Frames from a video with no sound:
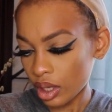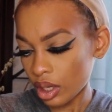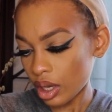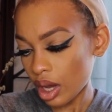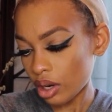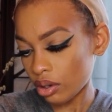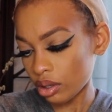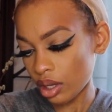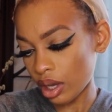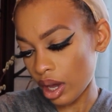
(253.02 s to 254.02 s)
yeah, I don't
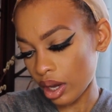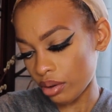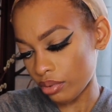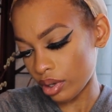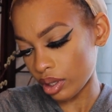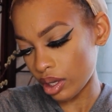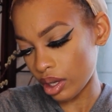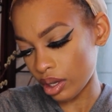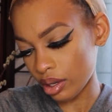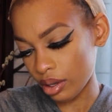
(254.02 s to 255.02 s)
think I can
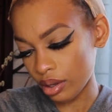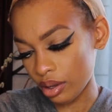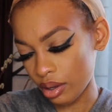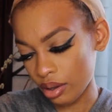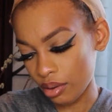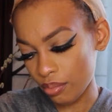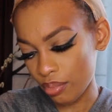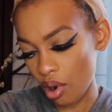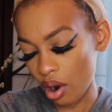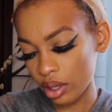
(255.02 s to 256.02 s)
really
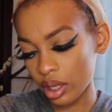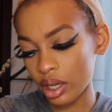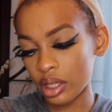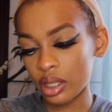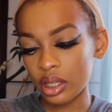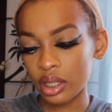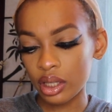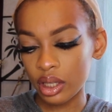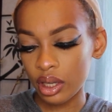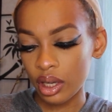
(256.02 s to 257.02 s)
part this
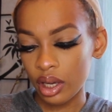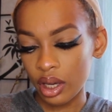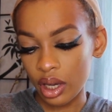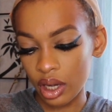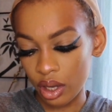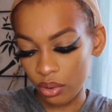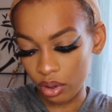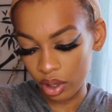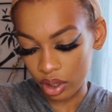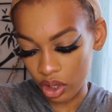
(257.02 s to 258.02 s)
and it will
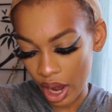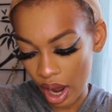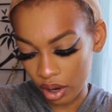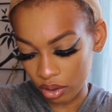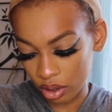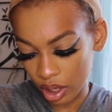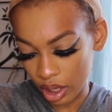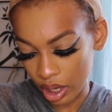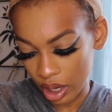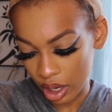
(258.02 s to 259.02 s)
look I don't think,
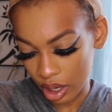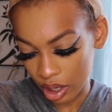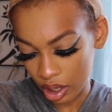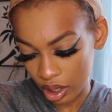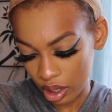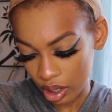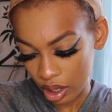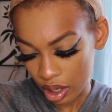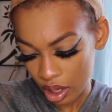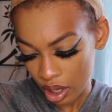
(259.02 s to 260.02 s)
yeah.
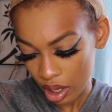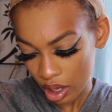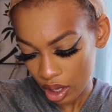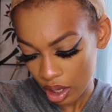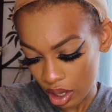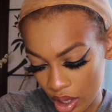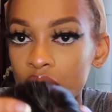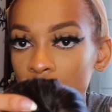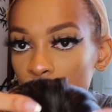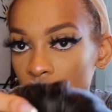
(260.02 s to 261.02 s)

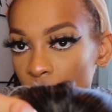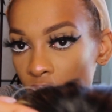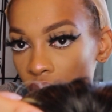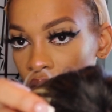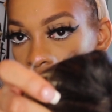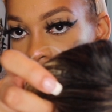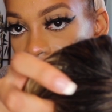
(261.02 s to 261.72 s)
This is what the part looks